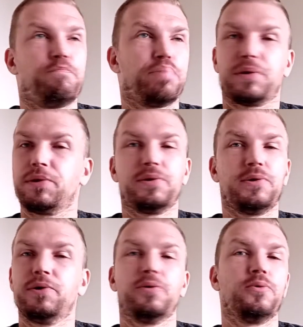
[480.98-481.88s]

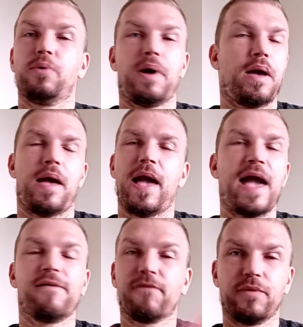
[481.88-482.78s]
blew
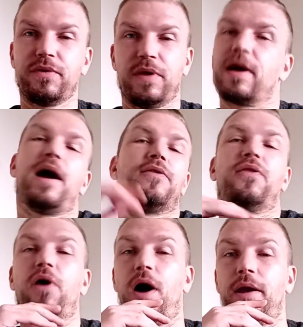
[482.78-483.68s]
everything I
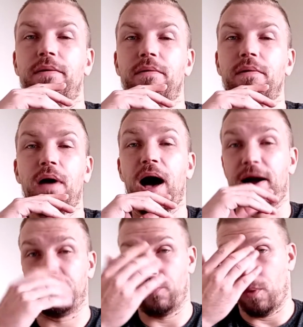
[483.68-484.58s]
thought
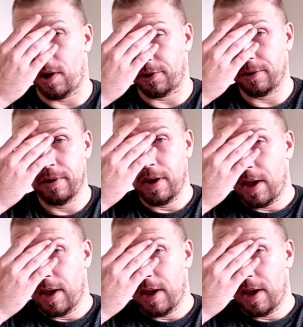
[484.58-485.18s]
out of the water.